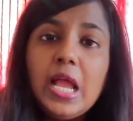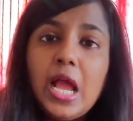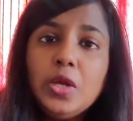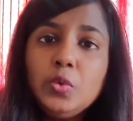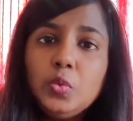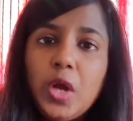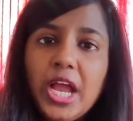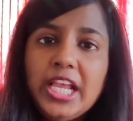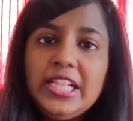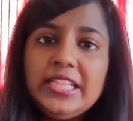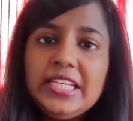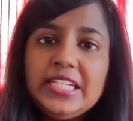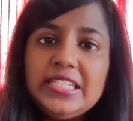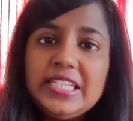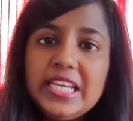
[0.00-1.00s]
and while
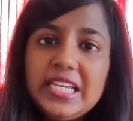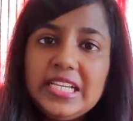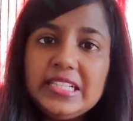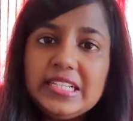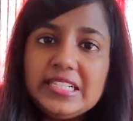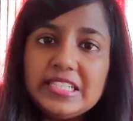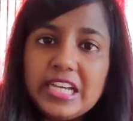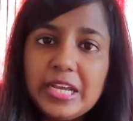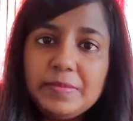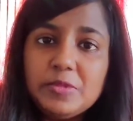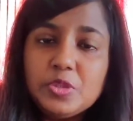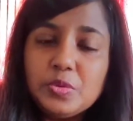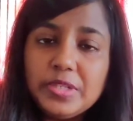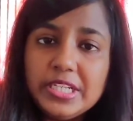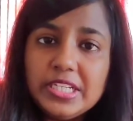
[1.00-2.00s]
they're taking the time
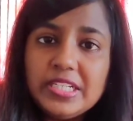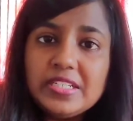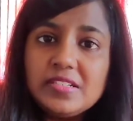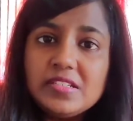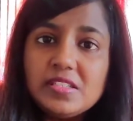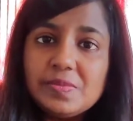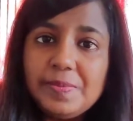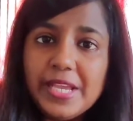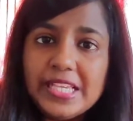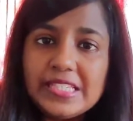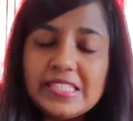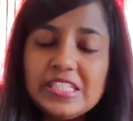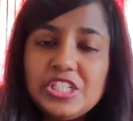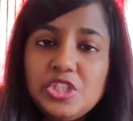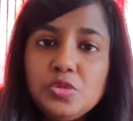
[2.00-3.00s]
to heal, it is
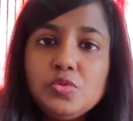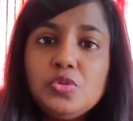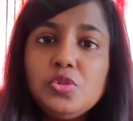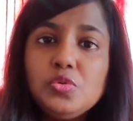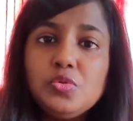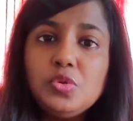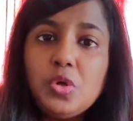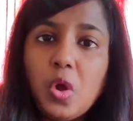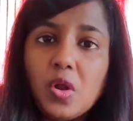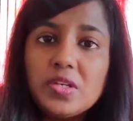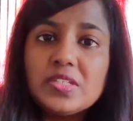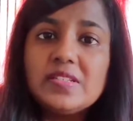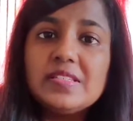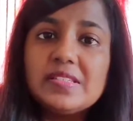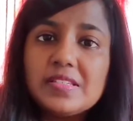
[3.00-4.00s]
best that you do
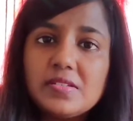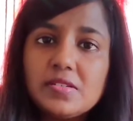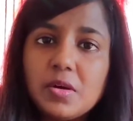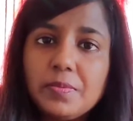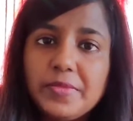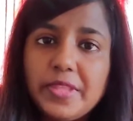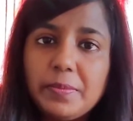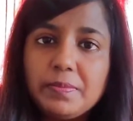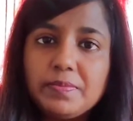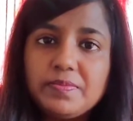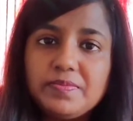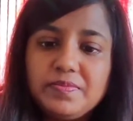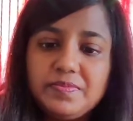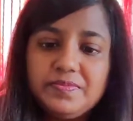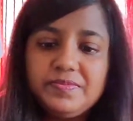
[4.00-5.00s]
not disturb them.
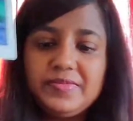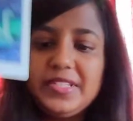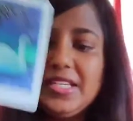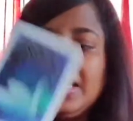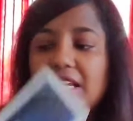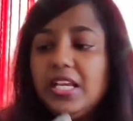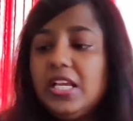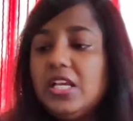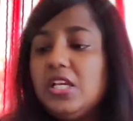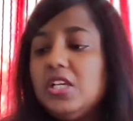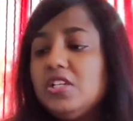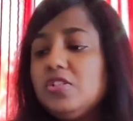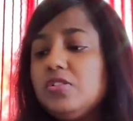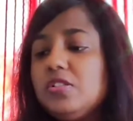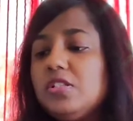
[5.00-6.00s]

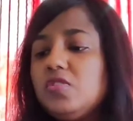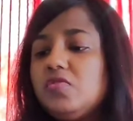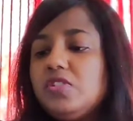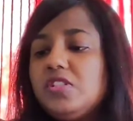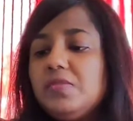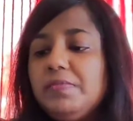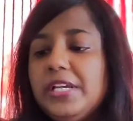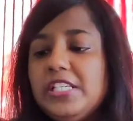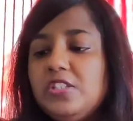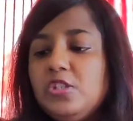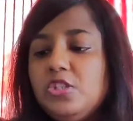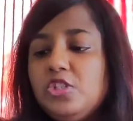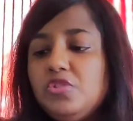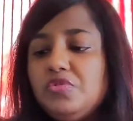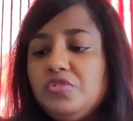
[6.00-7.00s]
So this was the
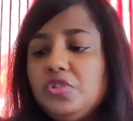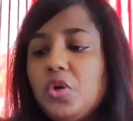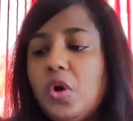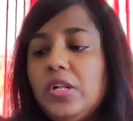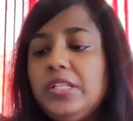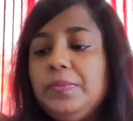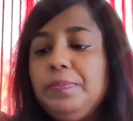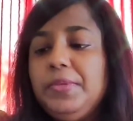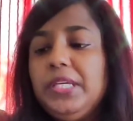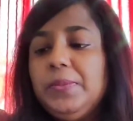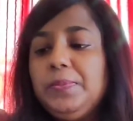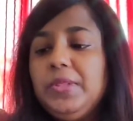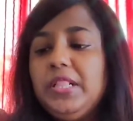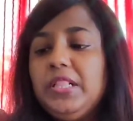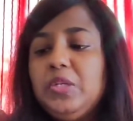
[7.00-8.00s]
message for all the
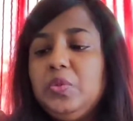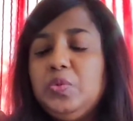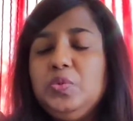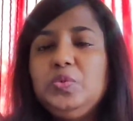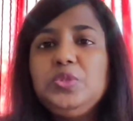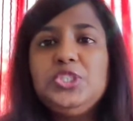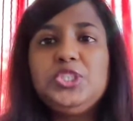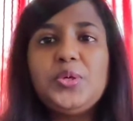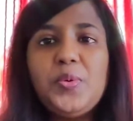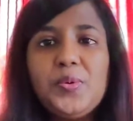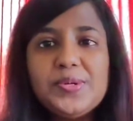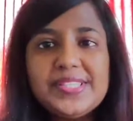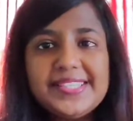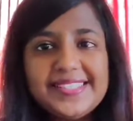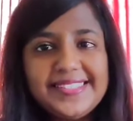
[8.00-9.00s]
people who
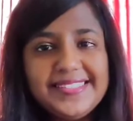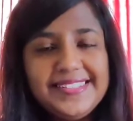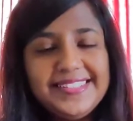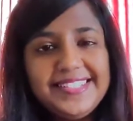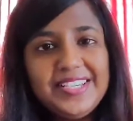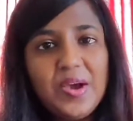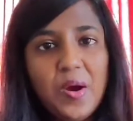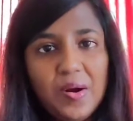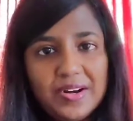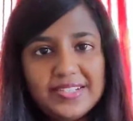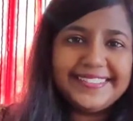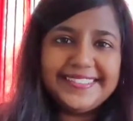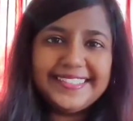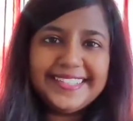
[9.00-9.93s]
chose the horse.